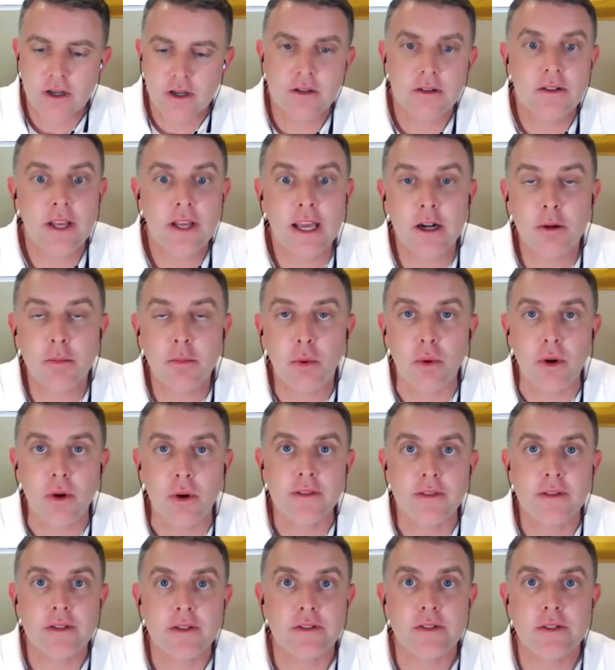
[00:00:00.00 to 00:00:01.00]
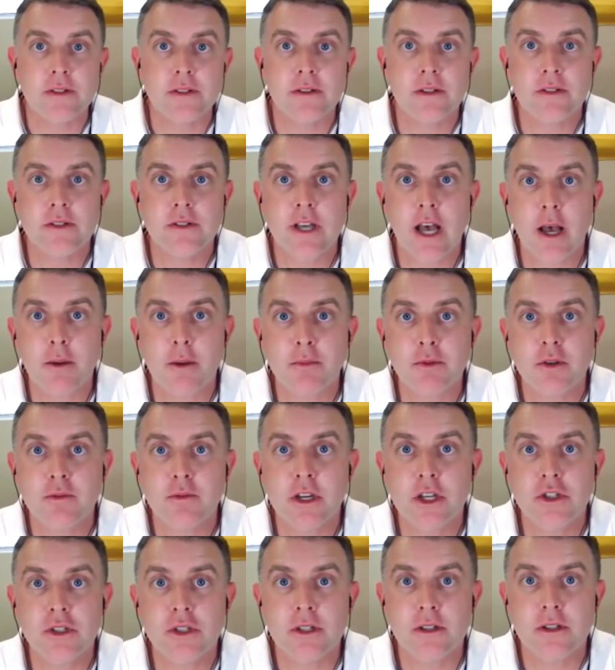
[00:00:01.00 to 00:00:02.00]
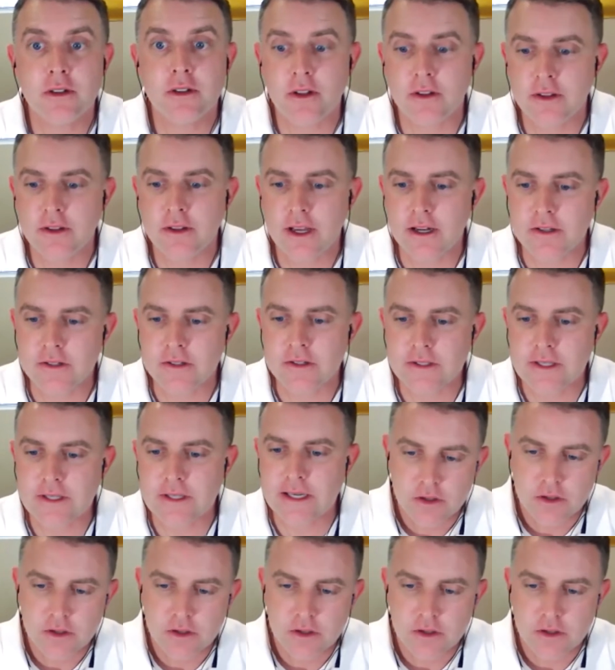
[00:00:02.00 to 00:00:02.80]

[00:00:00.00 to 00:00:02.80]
data point, this observation in the data set.